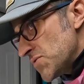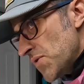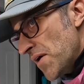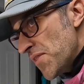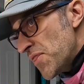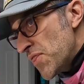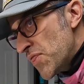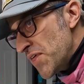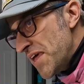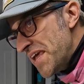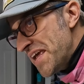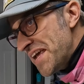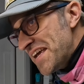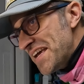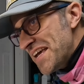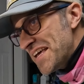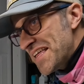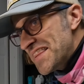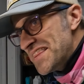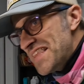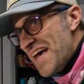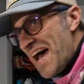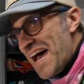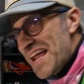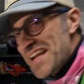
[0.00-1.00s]
I think
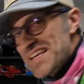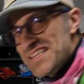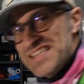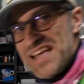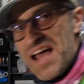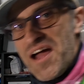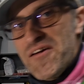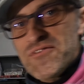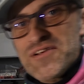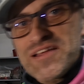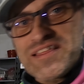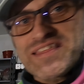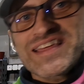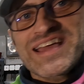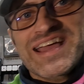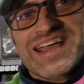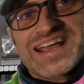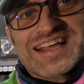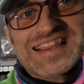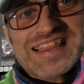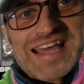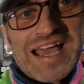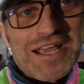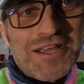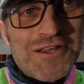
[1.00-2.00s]
that is
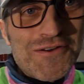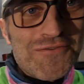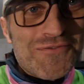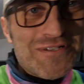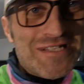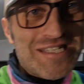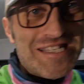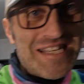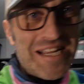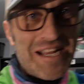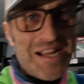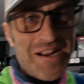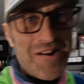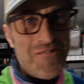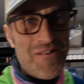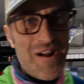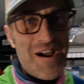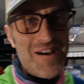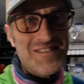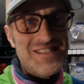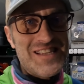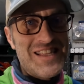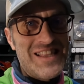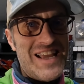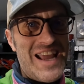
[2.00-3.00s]
everything. Thank you for sticking
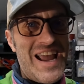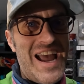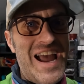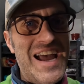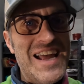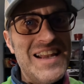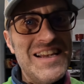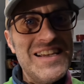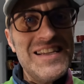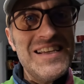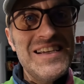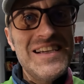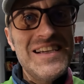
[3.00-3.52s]
around to the end.